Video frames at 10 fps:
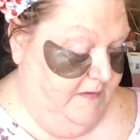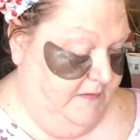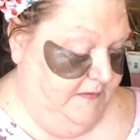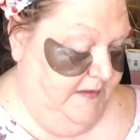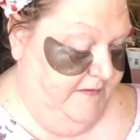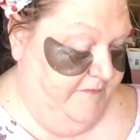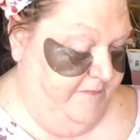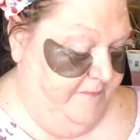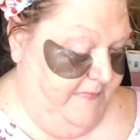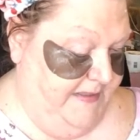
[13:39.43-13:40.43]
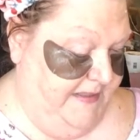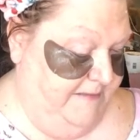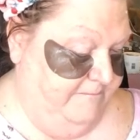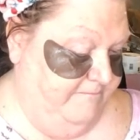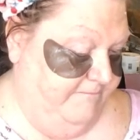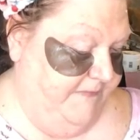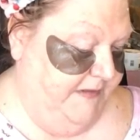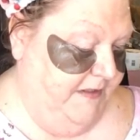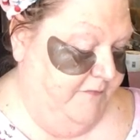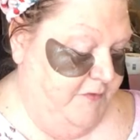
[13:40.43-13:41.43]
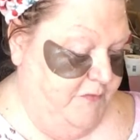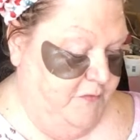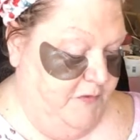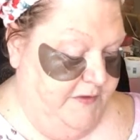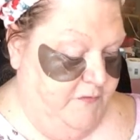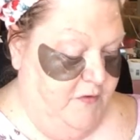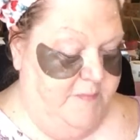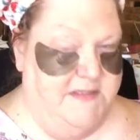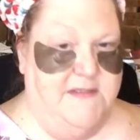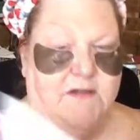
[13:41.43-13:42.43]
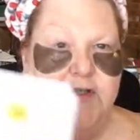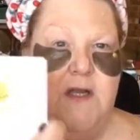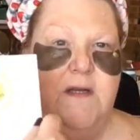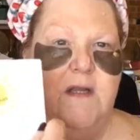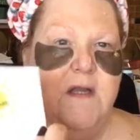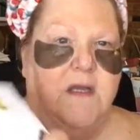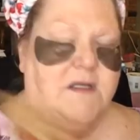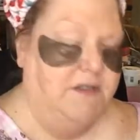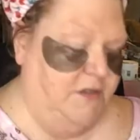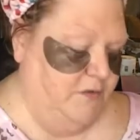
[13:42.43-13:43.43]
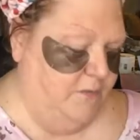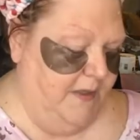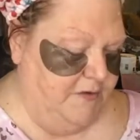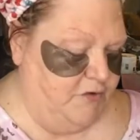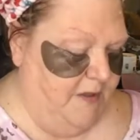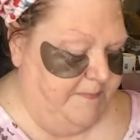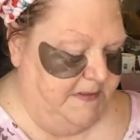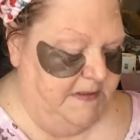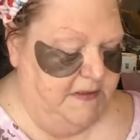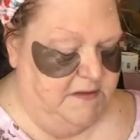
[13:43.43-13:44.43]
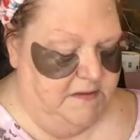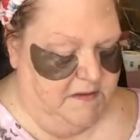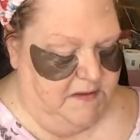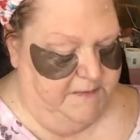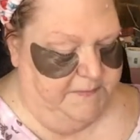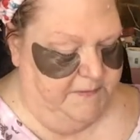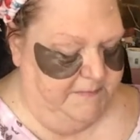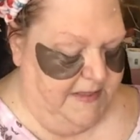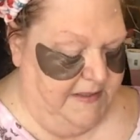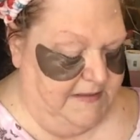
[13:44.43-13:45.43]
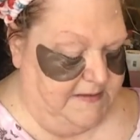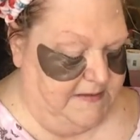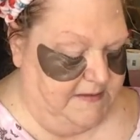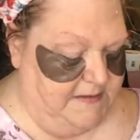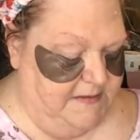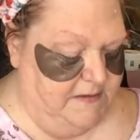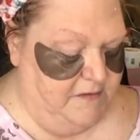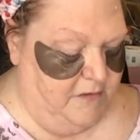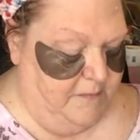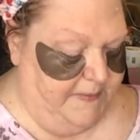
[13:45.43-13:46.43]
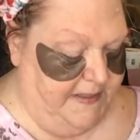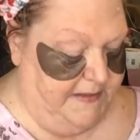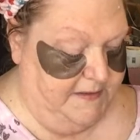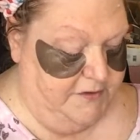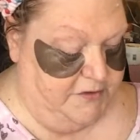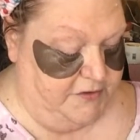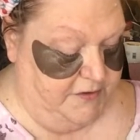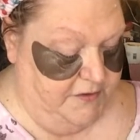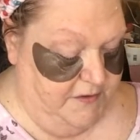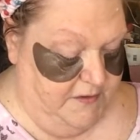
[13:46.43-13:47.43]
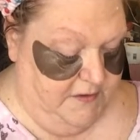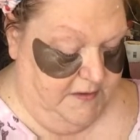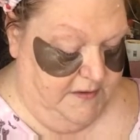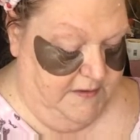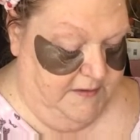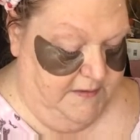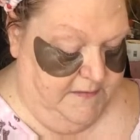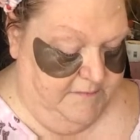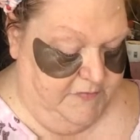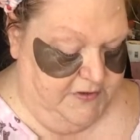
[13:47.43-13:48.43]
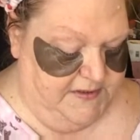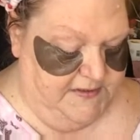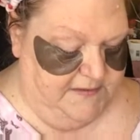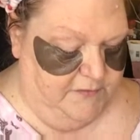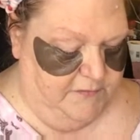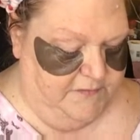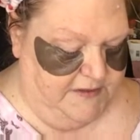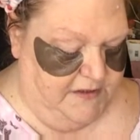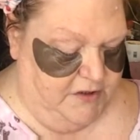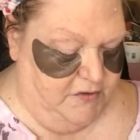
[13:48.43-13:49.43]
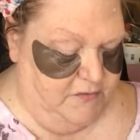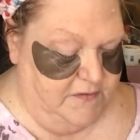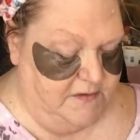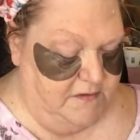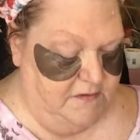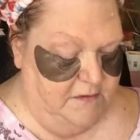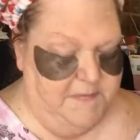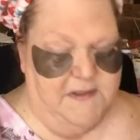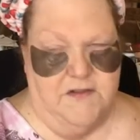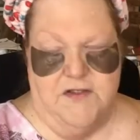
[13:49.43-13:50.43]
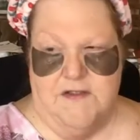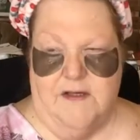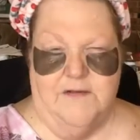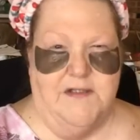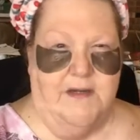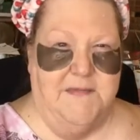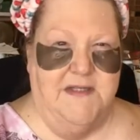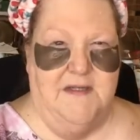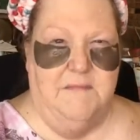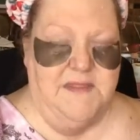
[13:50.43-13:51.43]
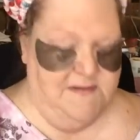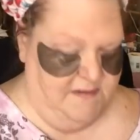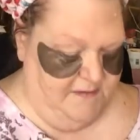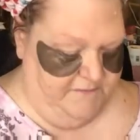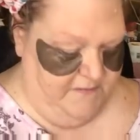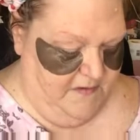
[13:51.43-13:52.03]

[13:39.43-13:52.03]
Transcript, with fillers: Love me. Love you, Laurie. You are my sunshine. So i dropped in a couple of masks in her package. Um, just as little thank yous, you know, because she's all the time sending me stuff.